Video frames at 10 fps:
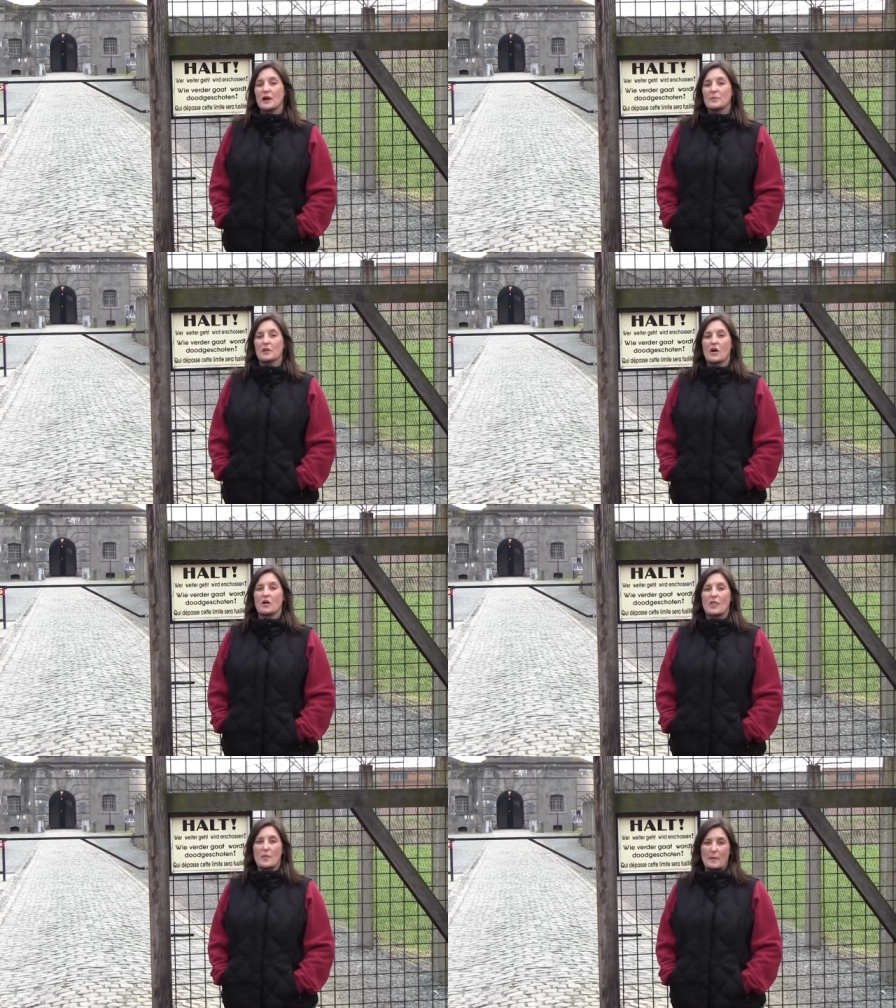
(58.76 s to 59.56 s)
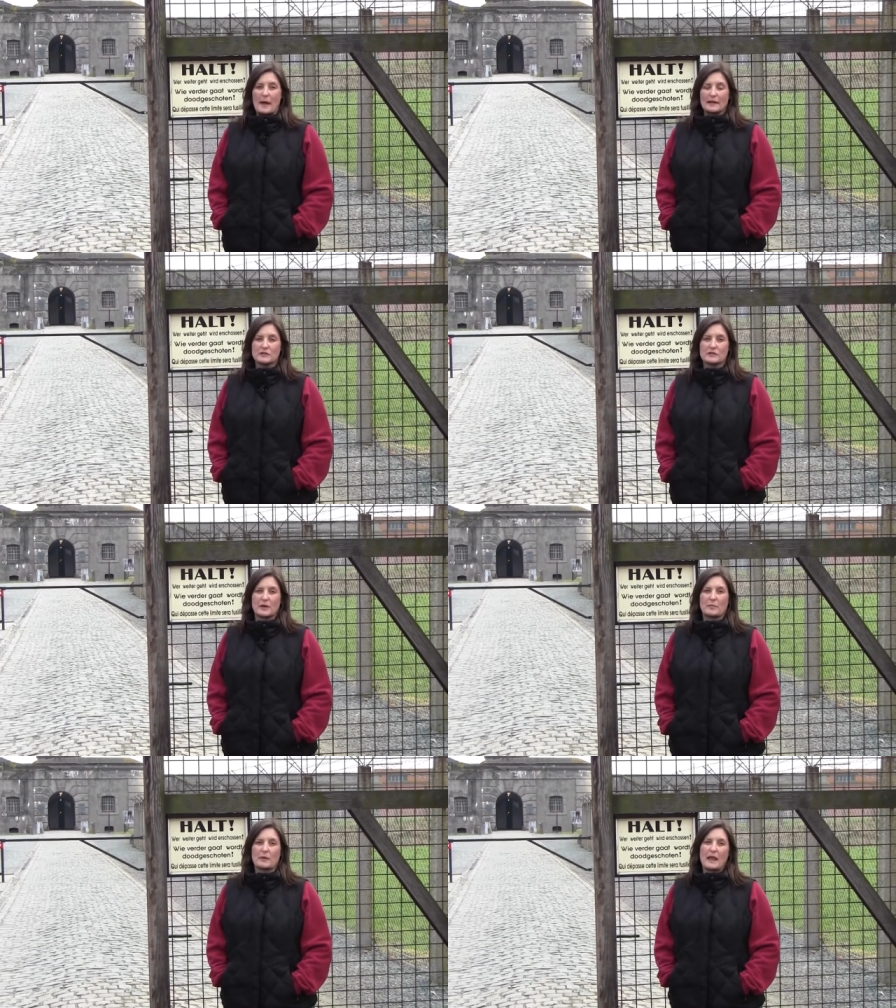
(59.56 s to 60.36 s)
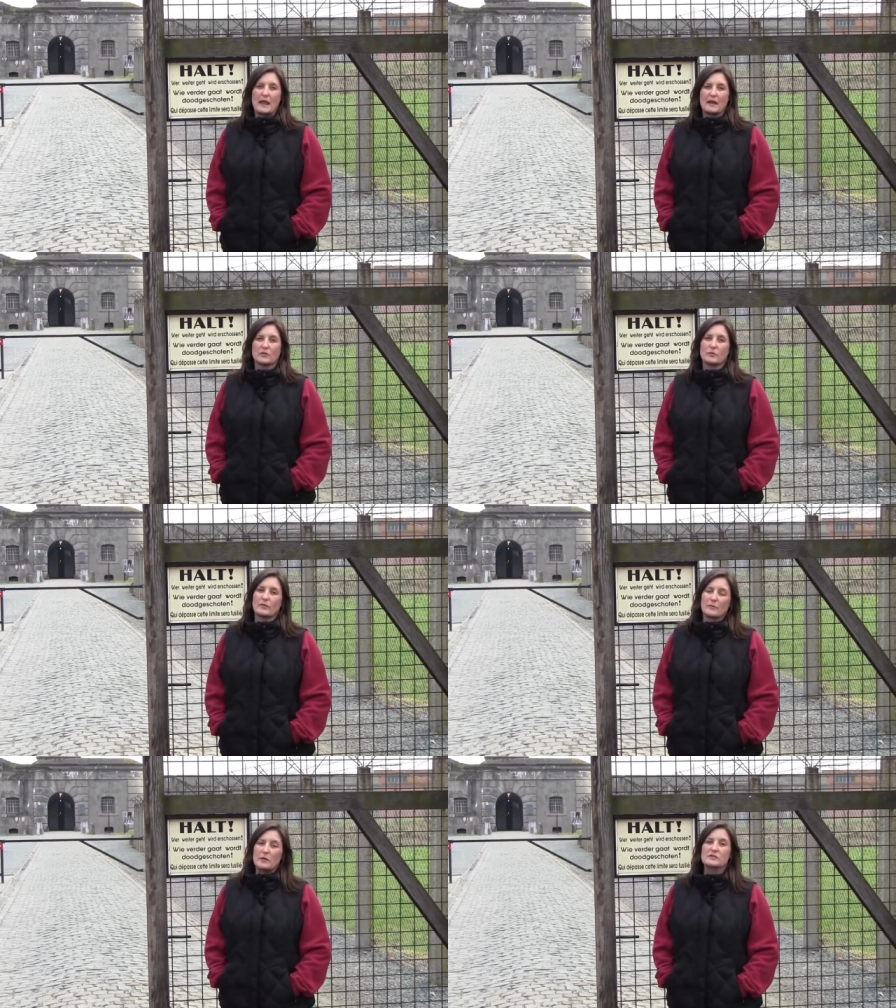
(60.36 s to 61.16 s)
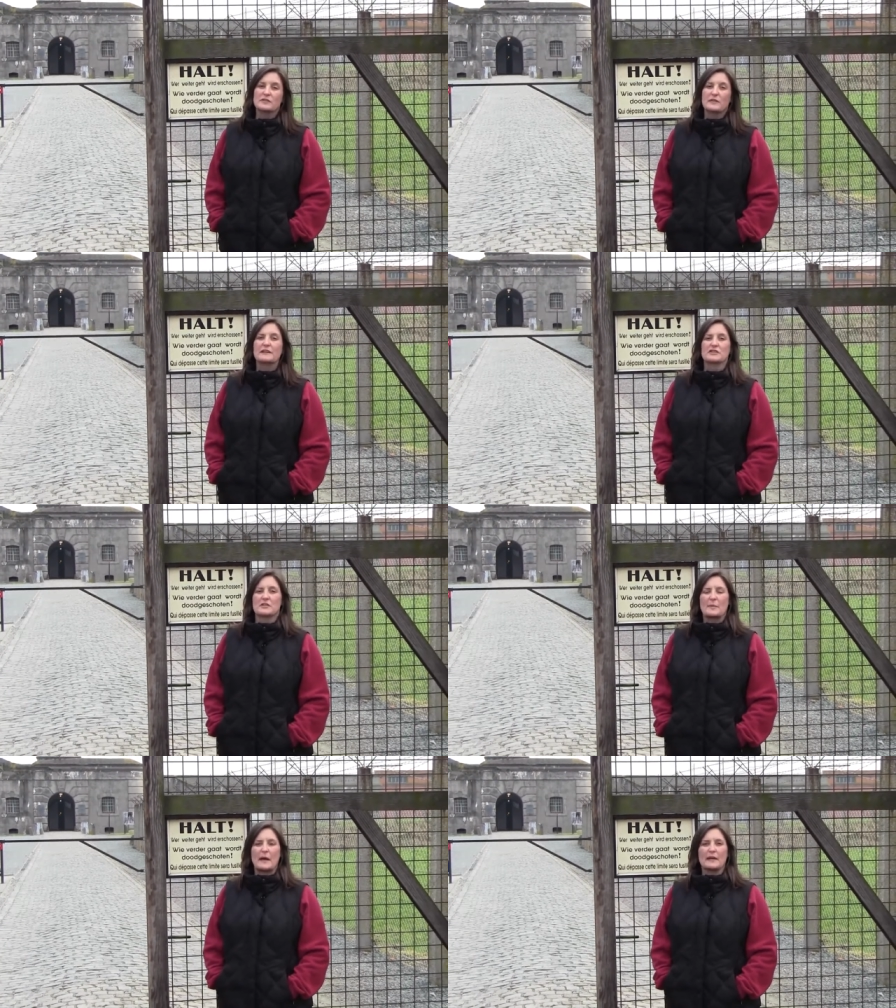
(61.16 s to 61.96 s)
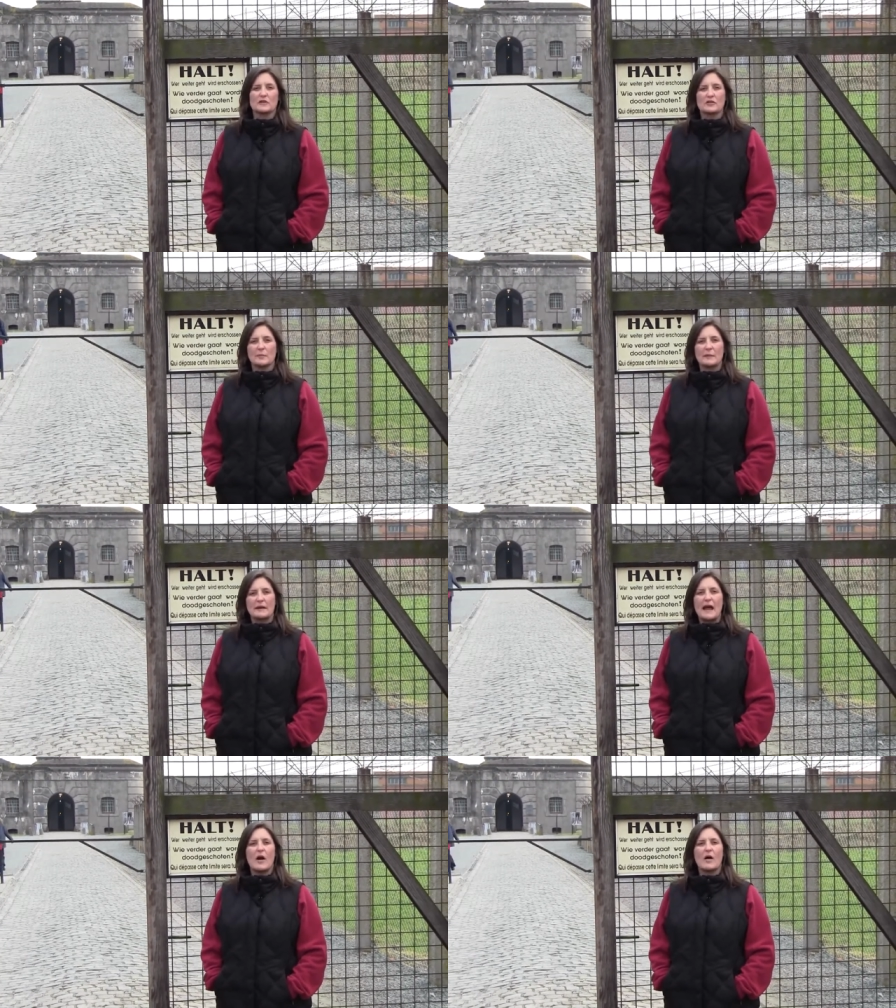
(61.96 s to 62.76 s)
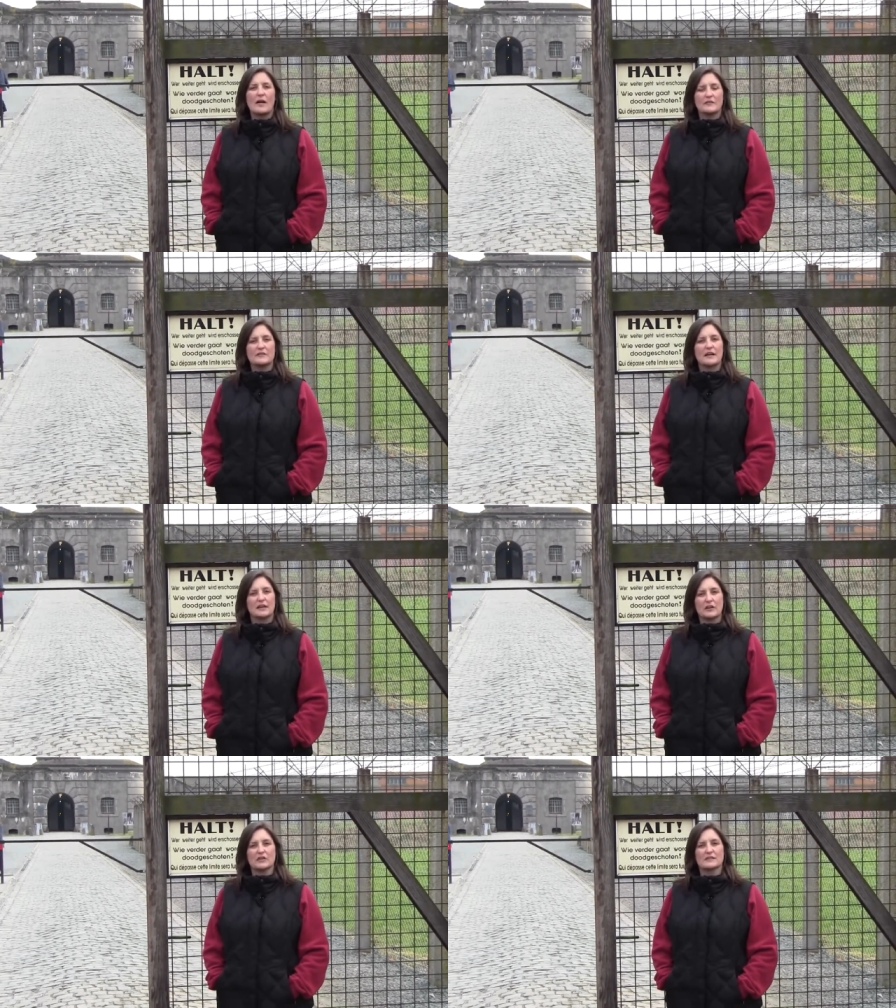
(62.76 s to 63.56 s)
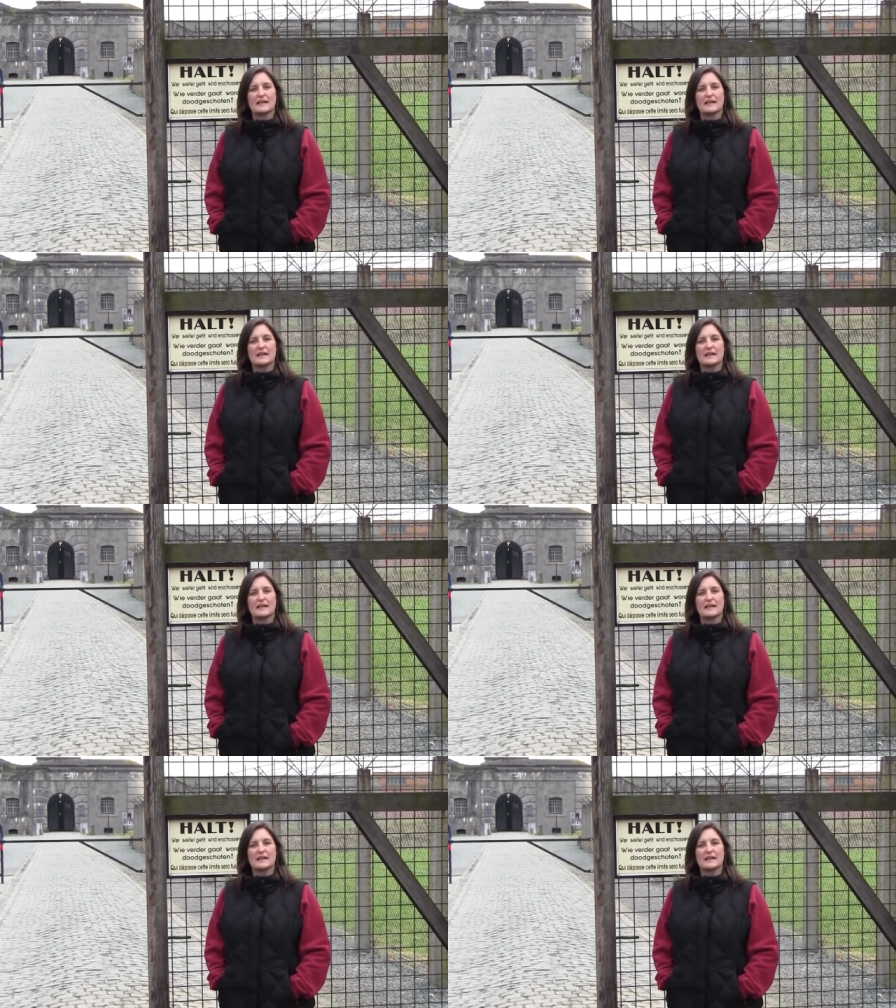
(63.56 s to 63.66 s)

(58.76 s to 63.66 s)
to come along on the buying trip, and we've mostly finished the buying trip and now have done a little